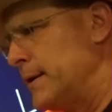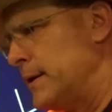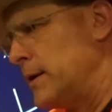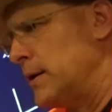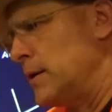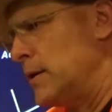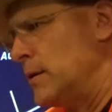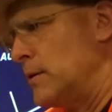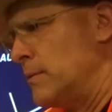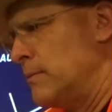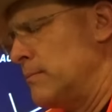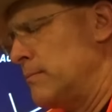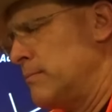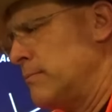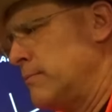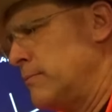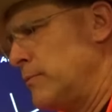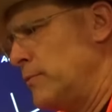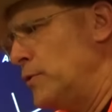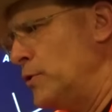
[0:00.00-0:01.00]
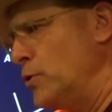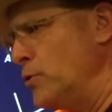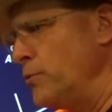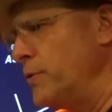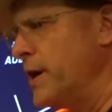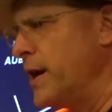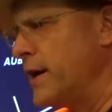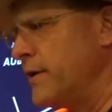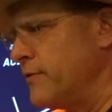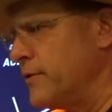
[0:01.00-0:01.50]
Uh, New
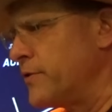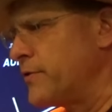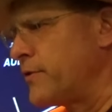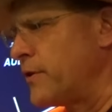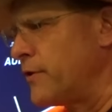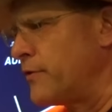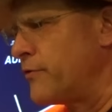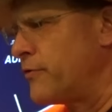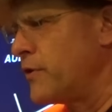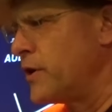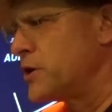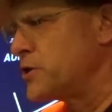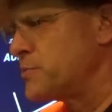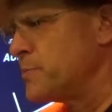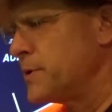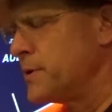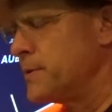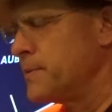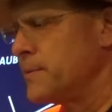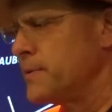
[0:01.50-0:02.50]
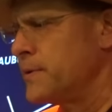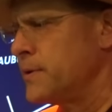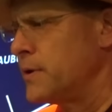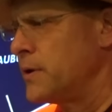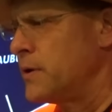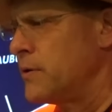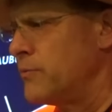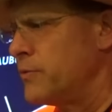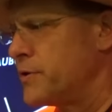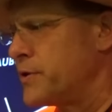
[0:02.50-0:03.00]
Davis, our freshman,
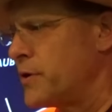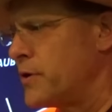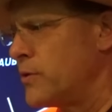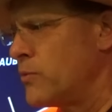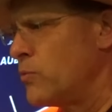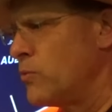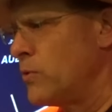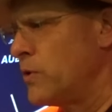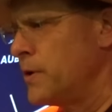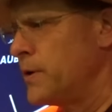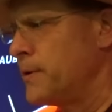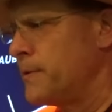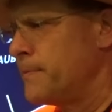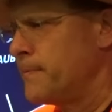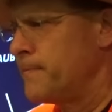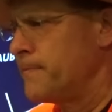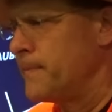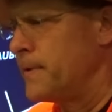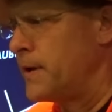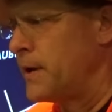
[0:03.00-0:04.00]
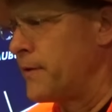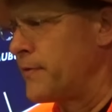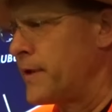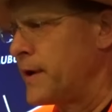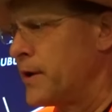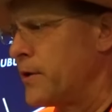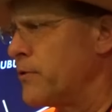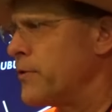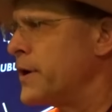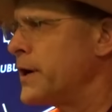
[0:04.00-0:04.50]
uh, returned one. And I
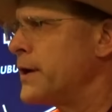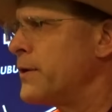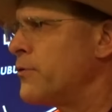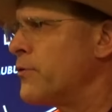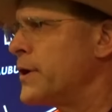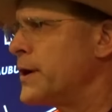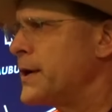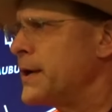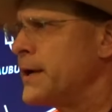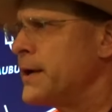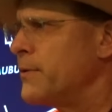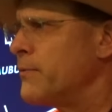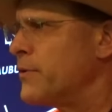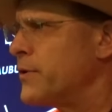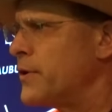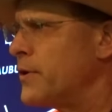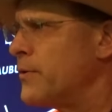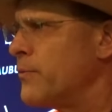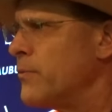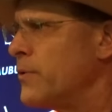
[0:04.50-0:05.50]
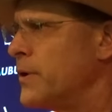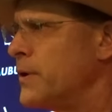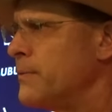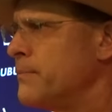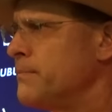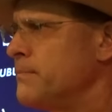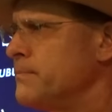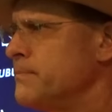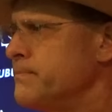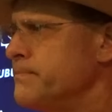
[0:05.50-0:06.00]
think Greg, Greg King returned
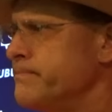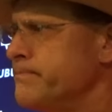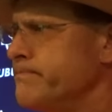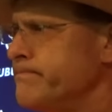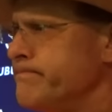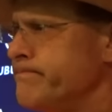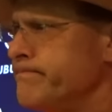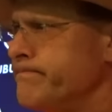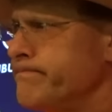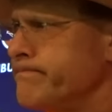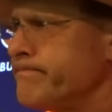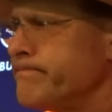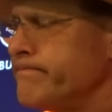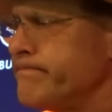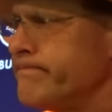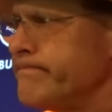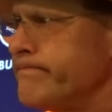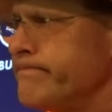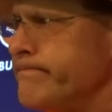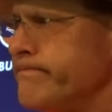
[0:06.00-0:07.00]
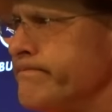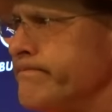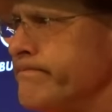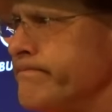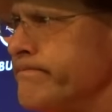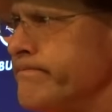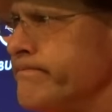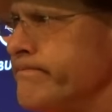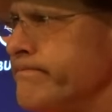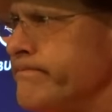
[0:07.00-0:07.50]
one. Did any of them at all
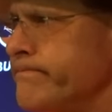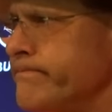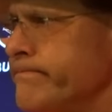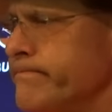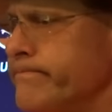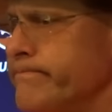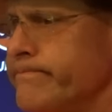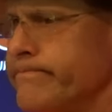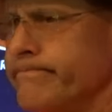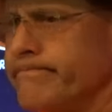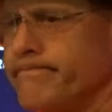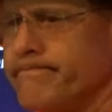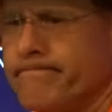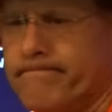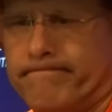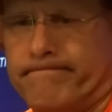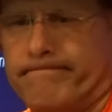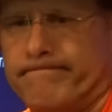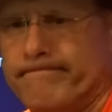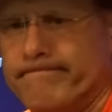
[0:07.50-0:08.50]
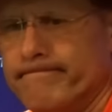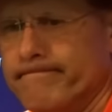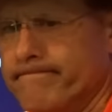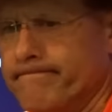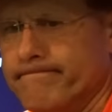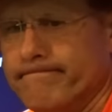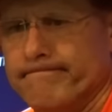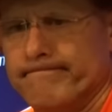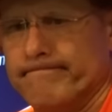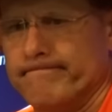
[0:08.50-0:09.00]
stand out from any team?
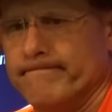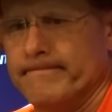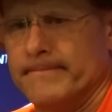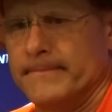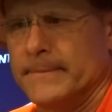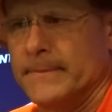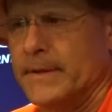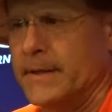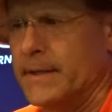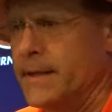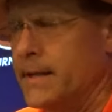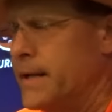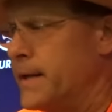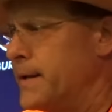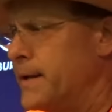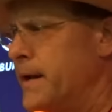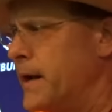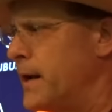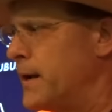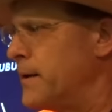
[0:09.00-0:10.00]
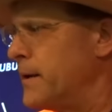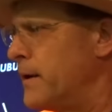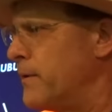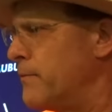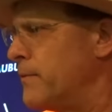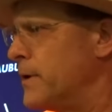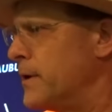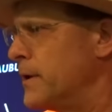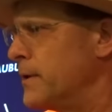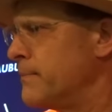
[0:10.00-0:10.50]
No, not, not really.